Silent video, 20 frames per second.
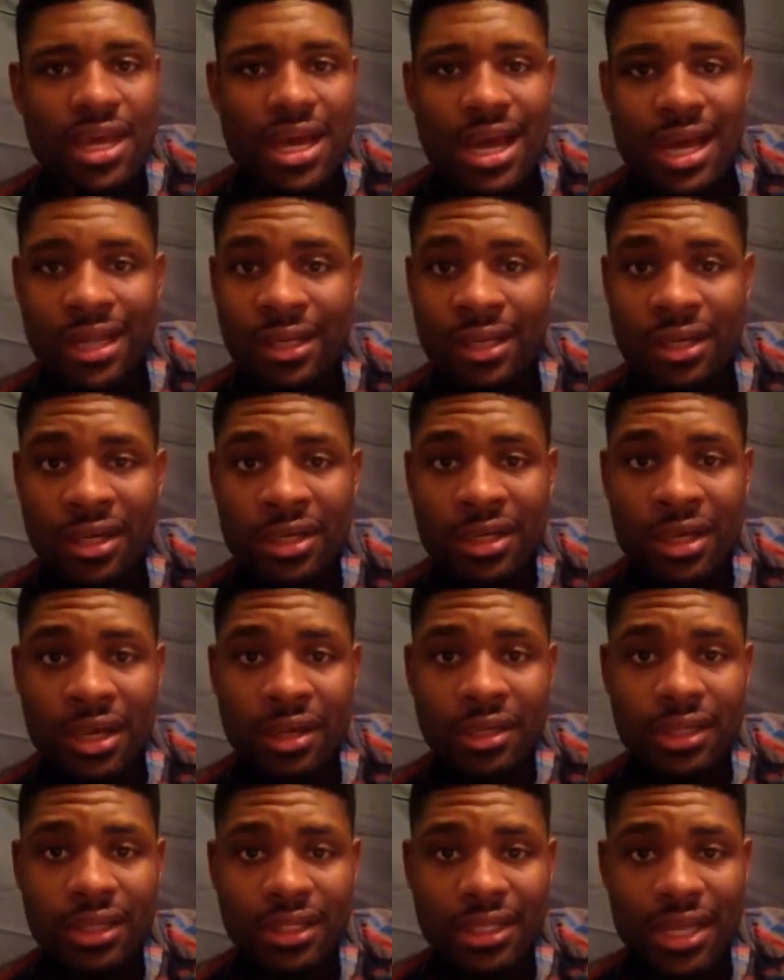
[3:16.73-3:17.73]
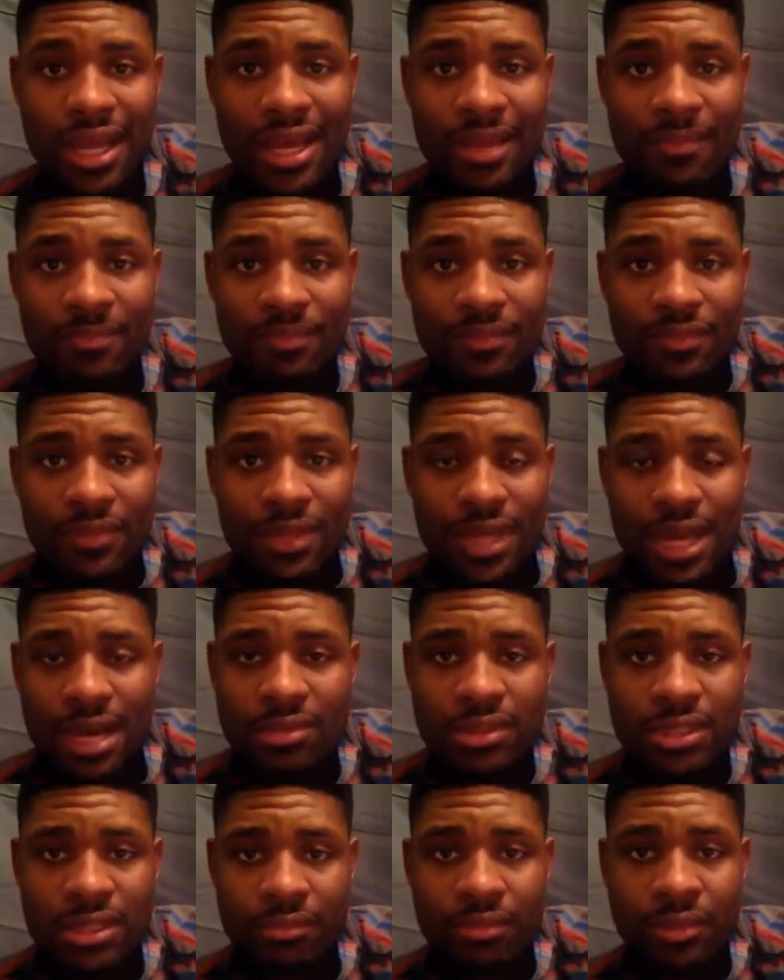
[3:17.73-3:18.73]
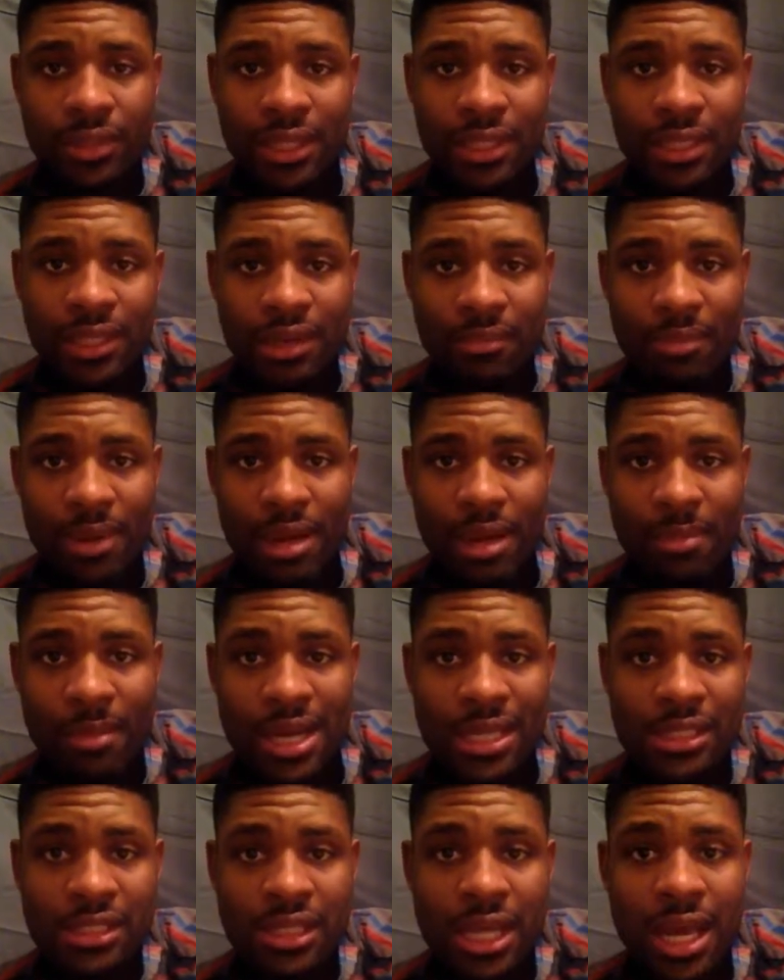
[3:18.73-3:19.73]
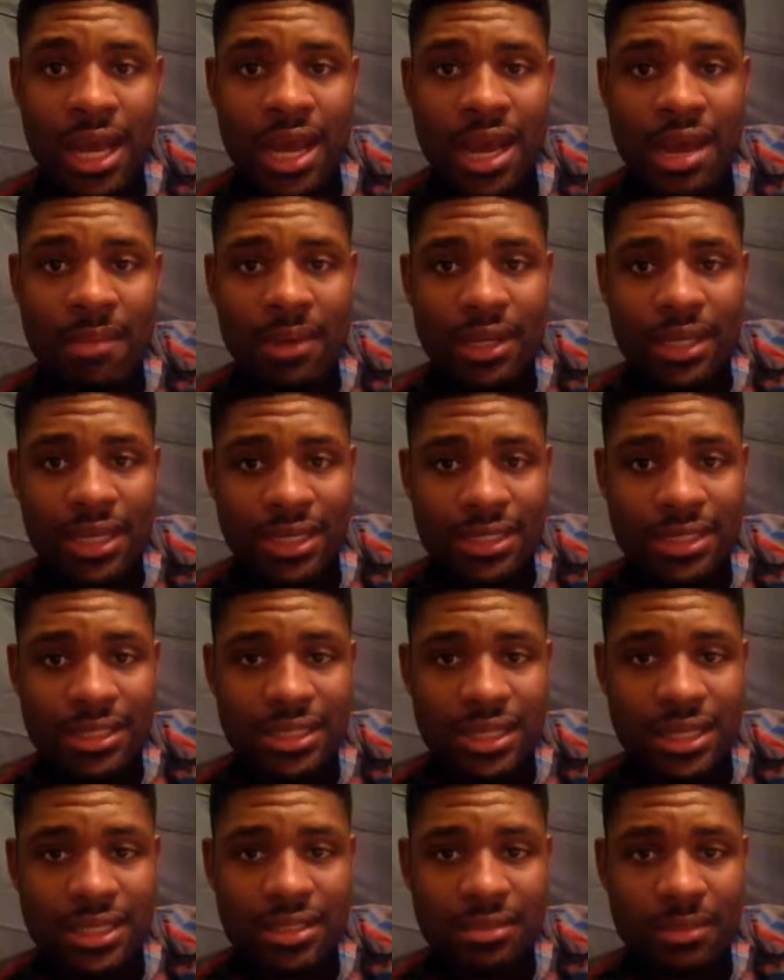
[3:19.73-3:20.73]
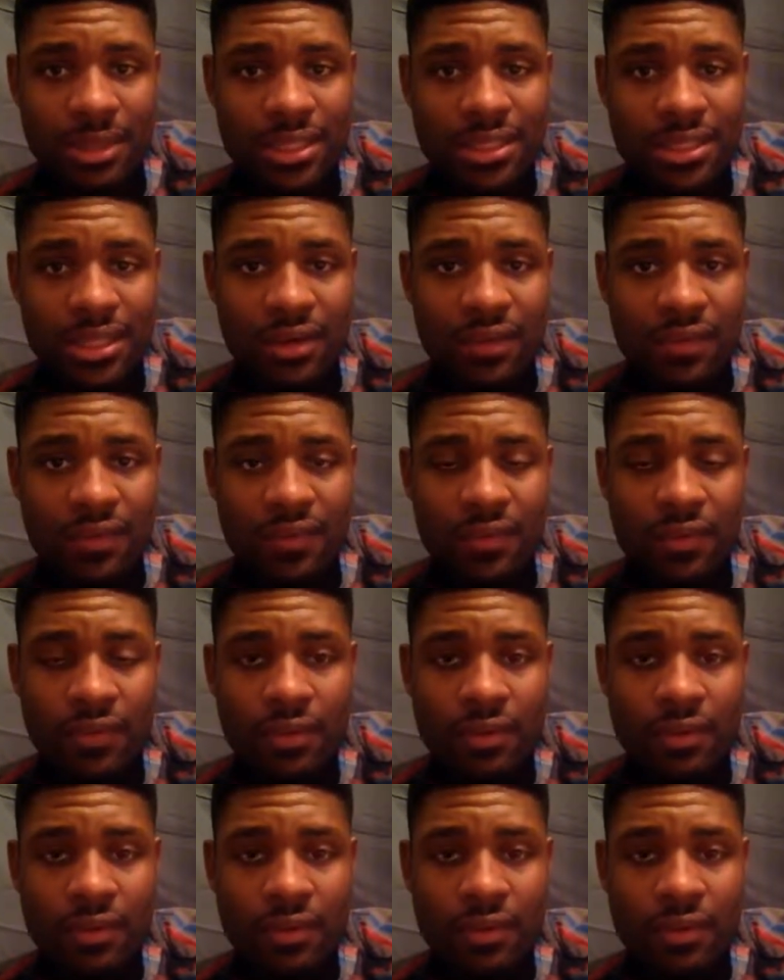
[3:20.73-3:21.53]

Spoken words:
I learned early that I was complaining about my job, and I said to myself,